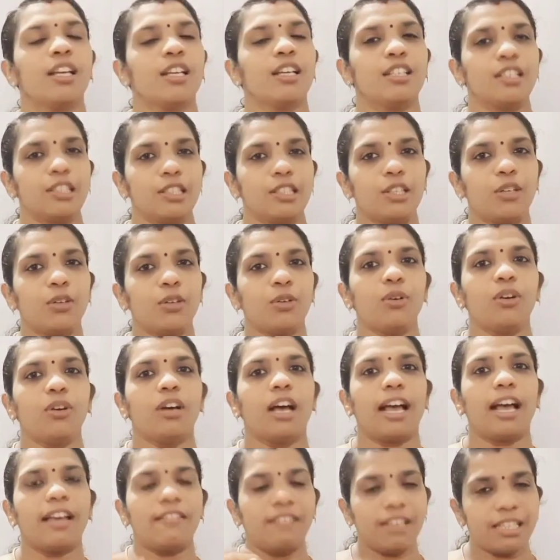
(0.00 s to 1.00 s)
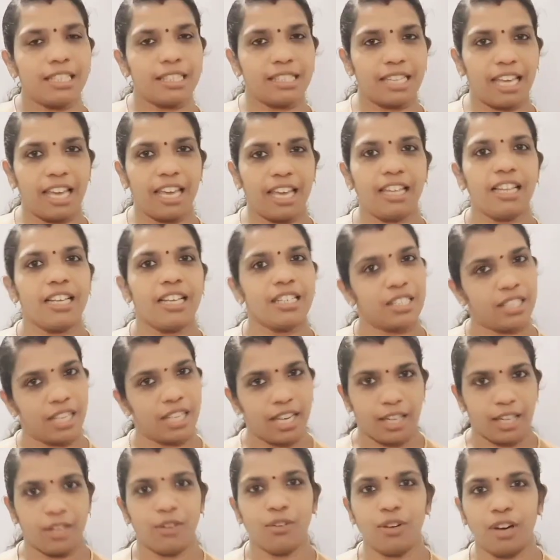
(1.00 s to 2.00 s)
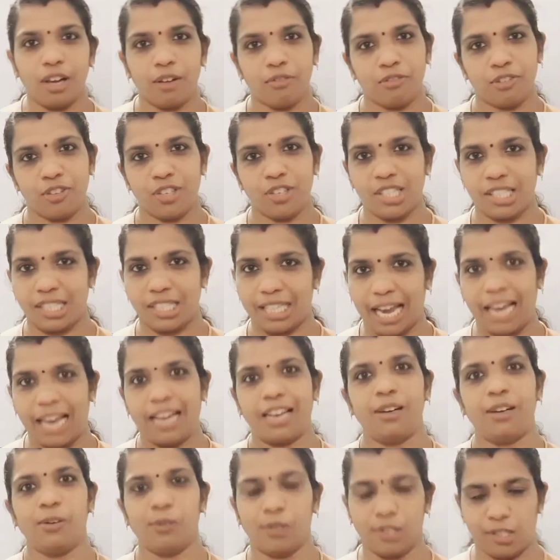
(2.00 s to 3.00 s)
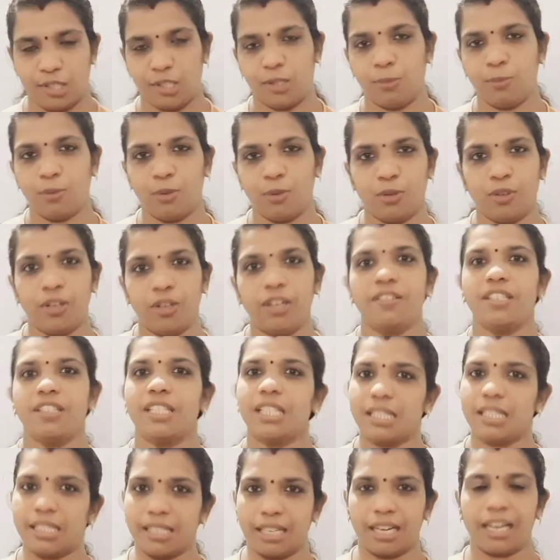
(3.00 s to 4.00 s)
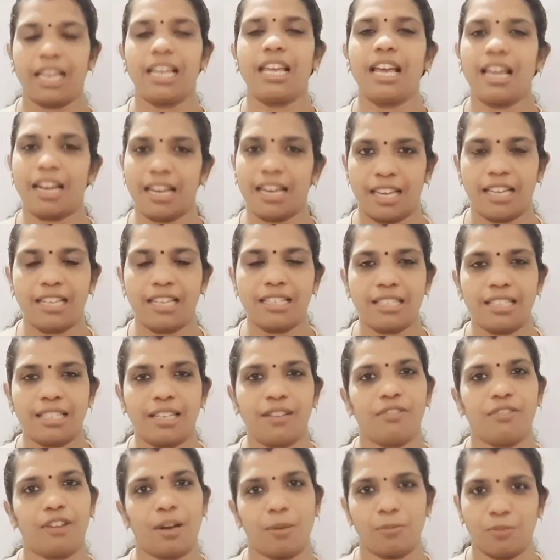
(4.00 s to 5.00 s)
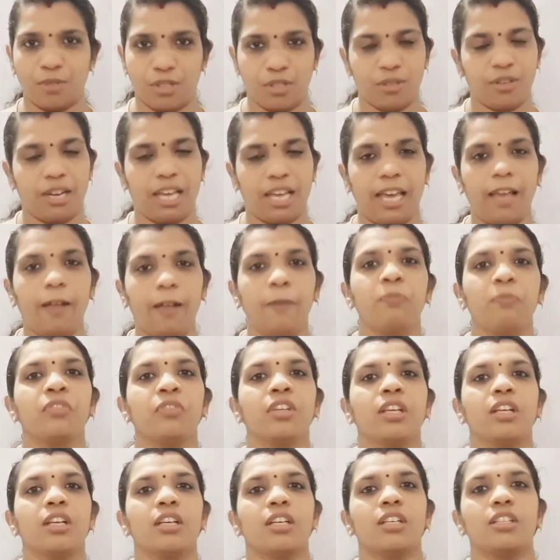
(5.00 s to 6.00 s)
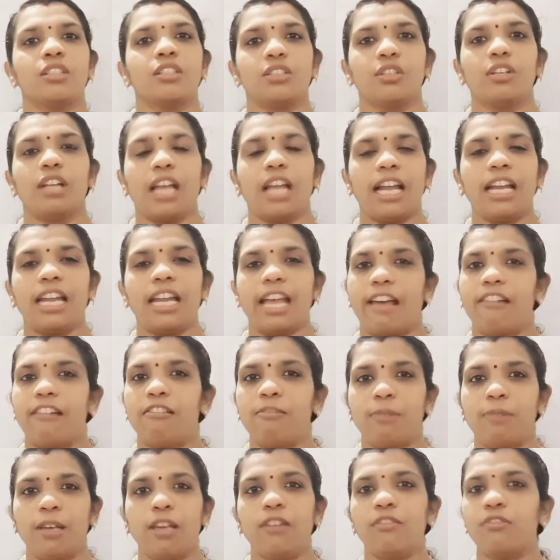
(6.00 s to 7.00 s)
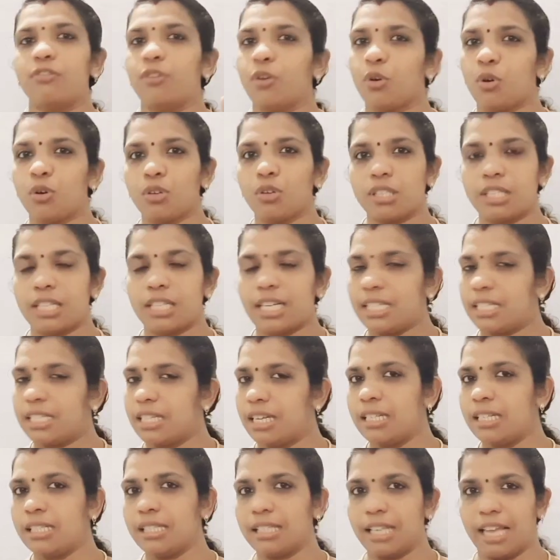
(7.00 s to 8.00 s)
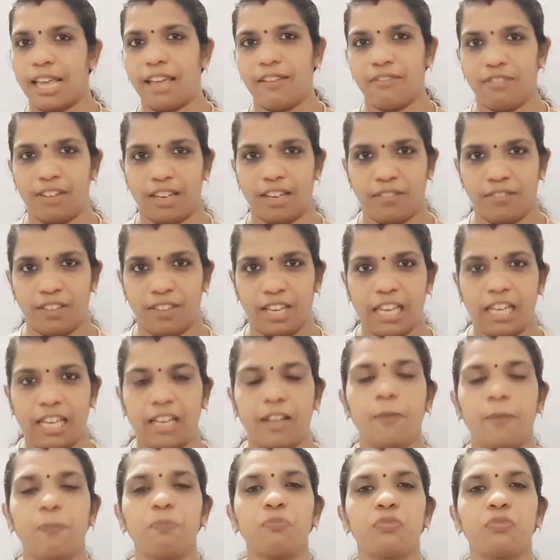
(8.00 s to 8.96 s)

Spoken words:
So, I will say the schedule of our channel once more, which is rearranged from today, so that there will be 4 sessions every week.